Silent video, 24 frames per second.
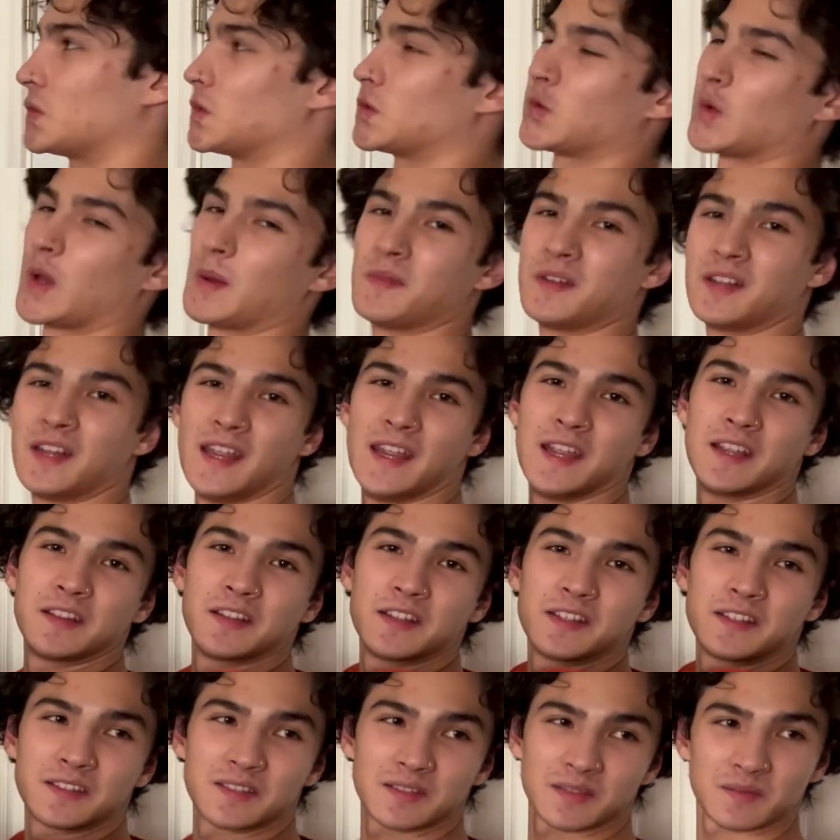So I'm gonna hang
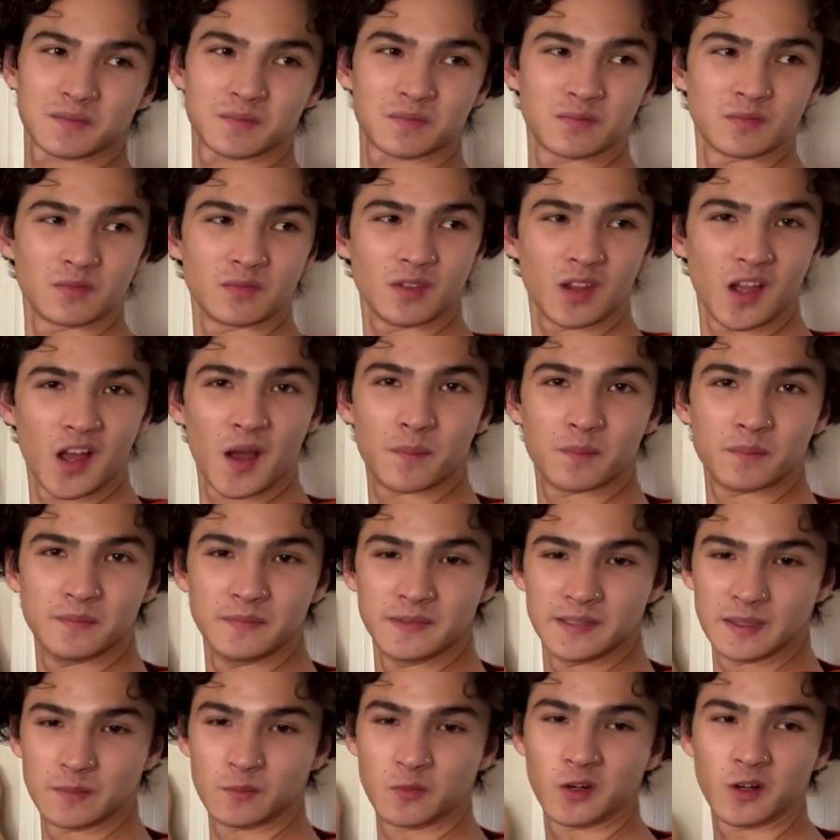this up
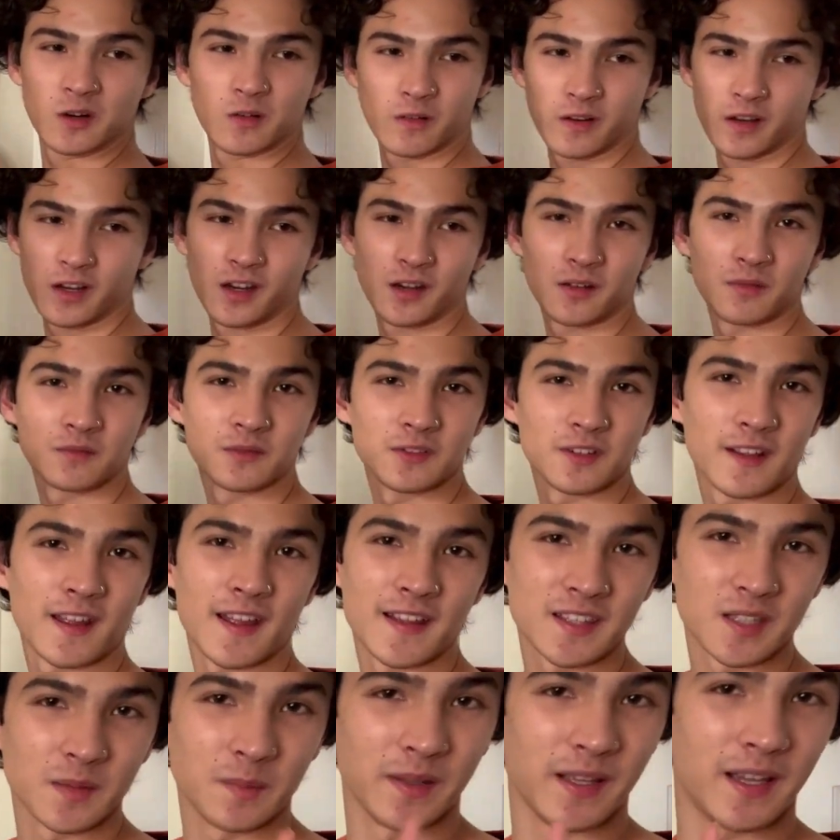somewhere over here. So
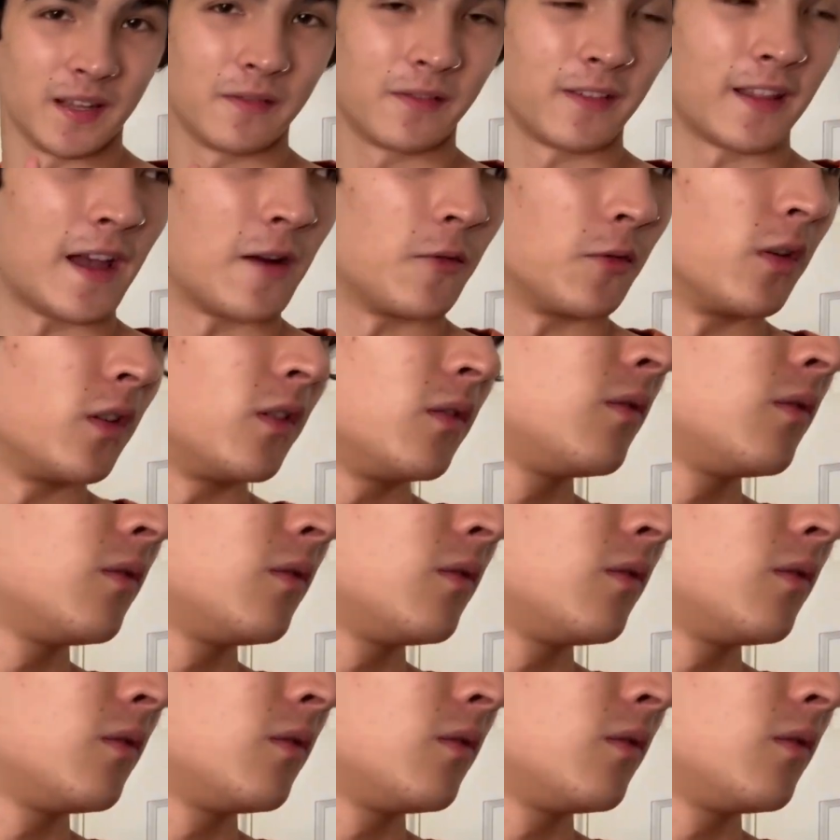that's the plan for that one.